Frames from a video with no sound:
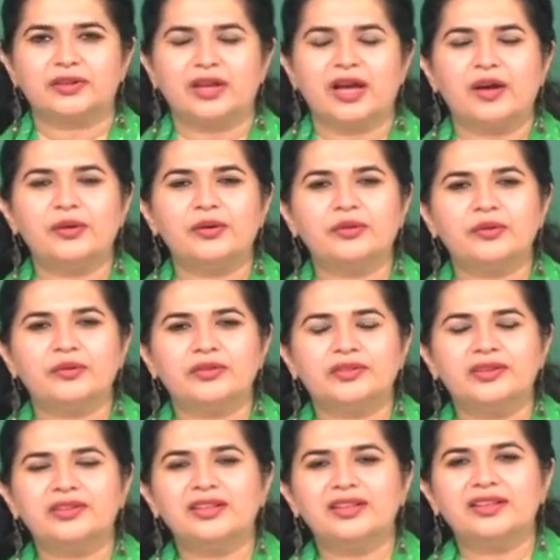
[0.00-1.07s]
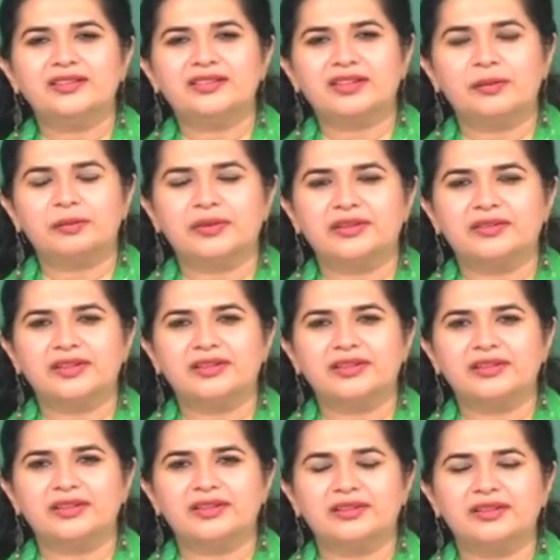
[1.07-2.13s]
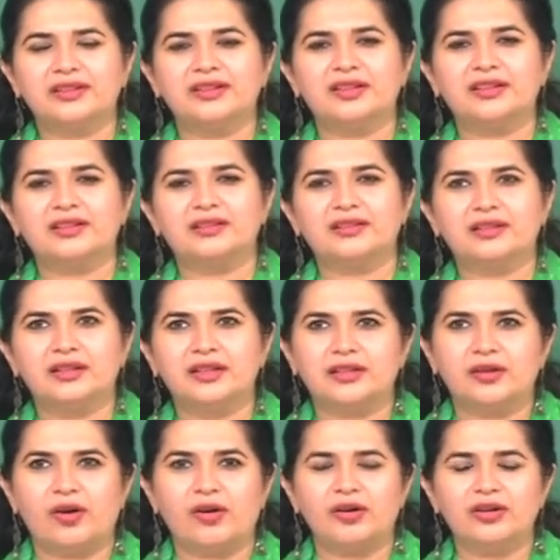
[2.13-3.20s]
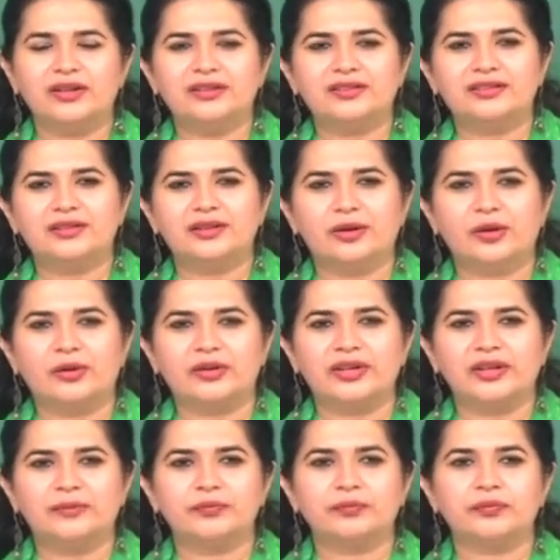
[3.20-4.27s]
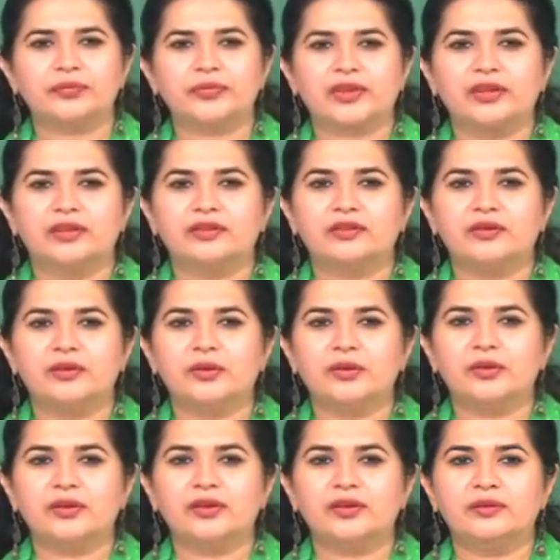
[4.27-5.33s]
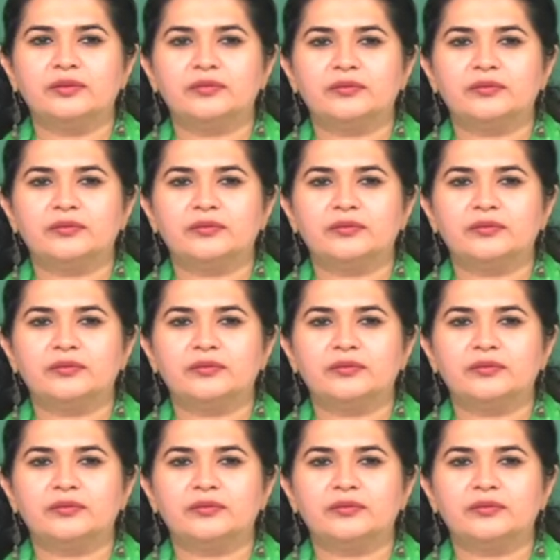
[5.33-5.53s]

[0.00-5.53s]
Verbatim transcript: how city is represented in all its glory. So,